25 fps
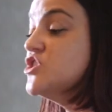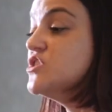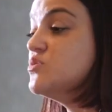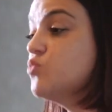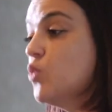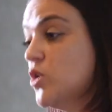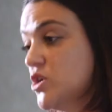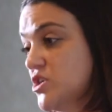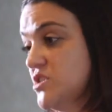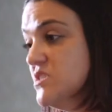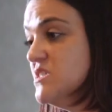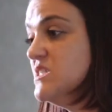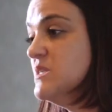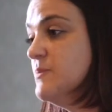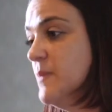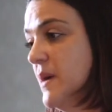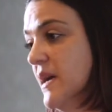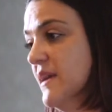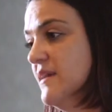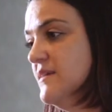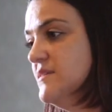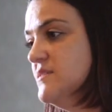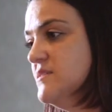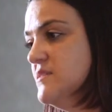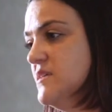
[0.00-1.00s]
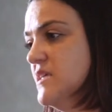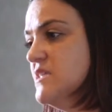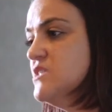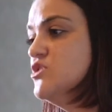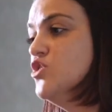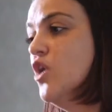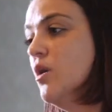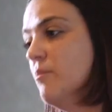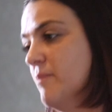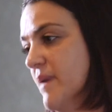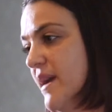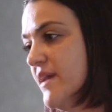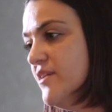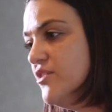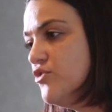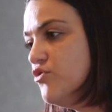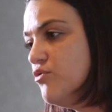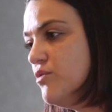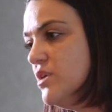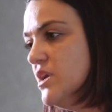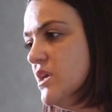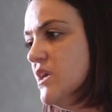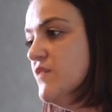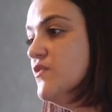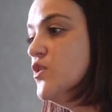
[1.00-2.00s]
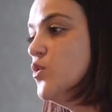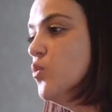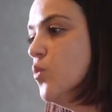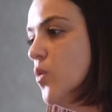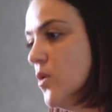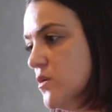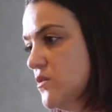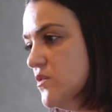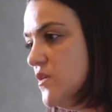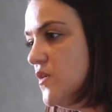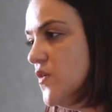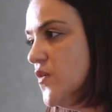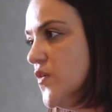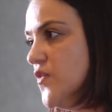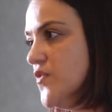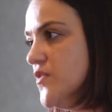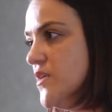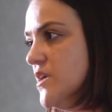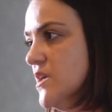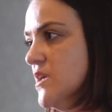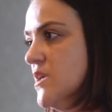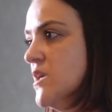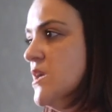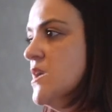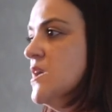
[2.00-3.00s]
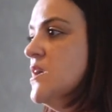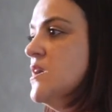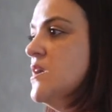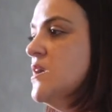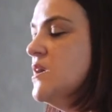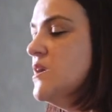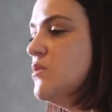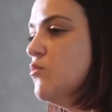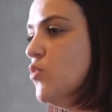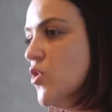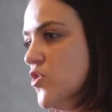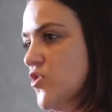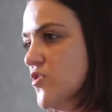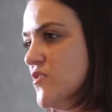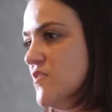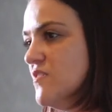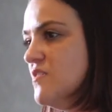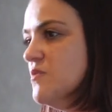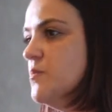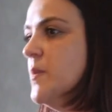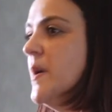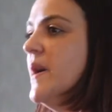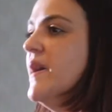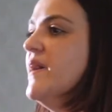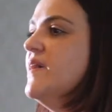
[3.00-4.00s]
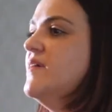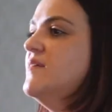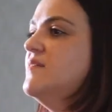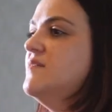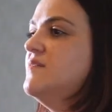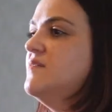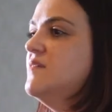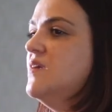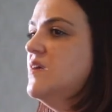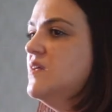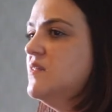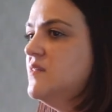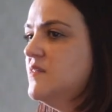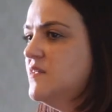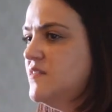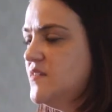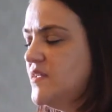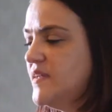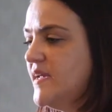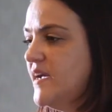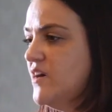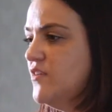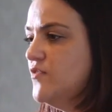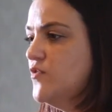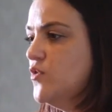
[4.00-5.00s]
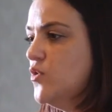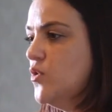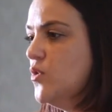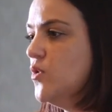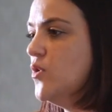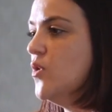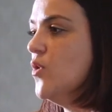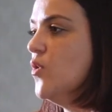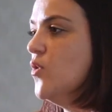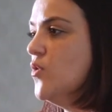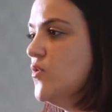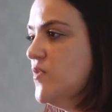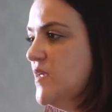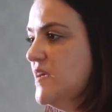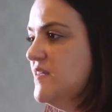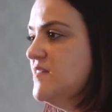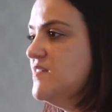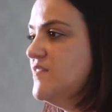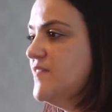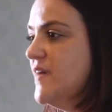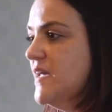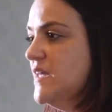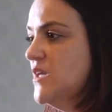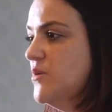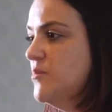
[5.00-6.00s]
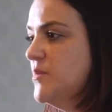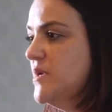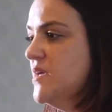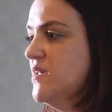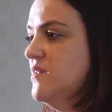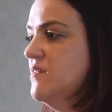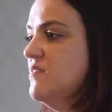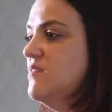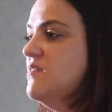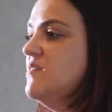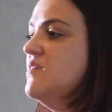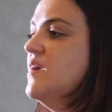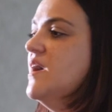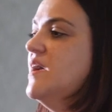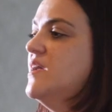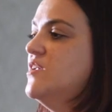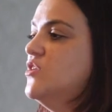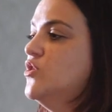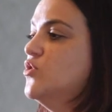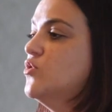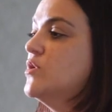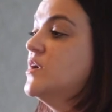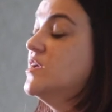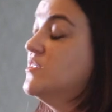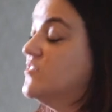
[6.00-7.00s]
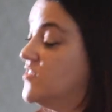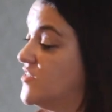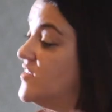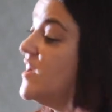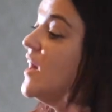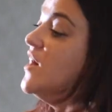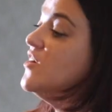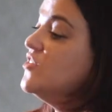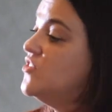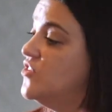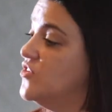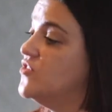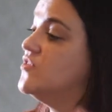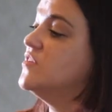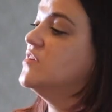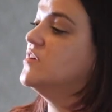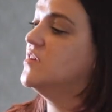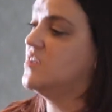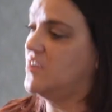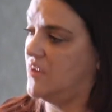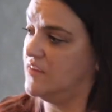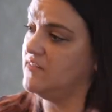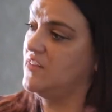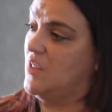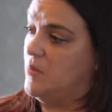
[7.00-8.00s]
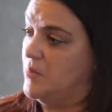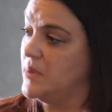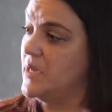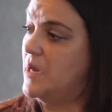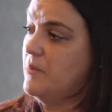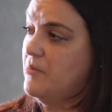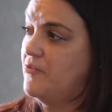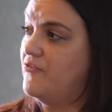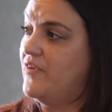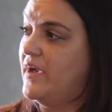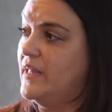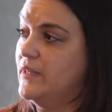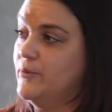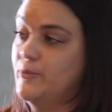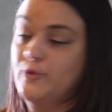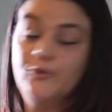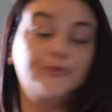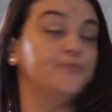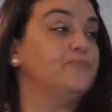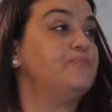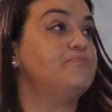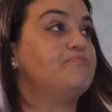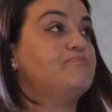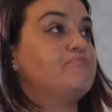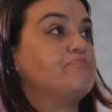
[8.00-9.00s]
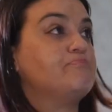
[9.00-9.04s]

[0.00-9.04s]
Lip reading: just watch this space. It's not mandatory. If you want to use it, watch this space, listen out for all these developments, and you can start using it as they become available.